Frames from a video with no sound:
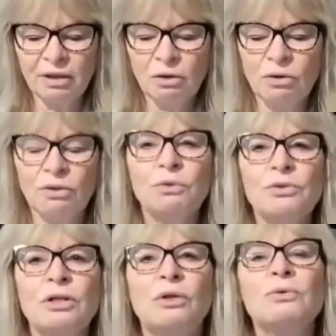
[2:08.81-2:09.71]
or
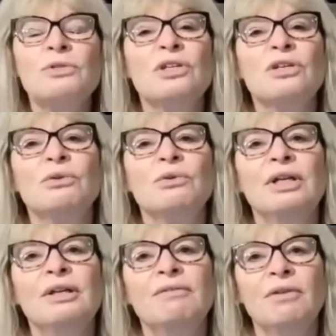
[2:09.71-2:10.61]
those close to you
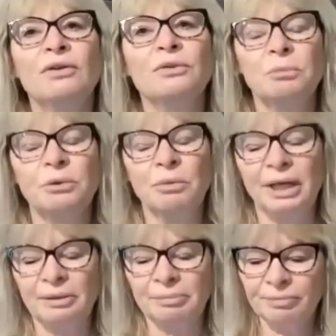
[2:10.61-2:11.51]
in a vulnerable
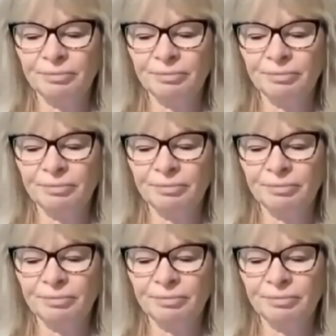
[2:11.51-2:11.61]
way.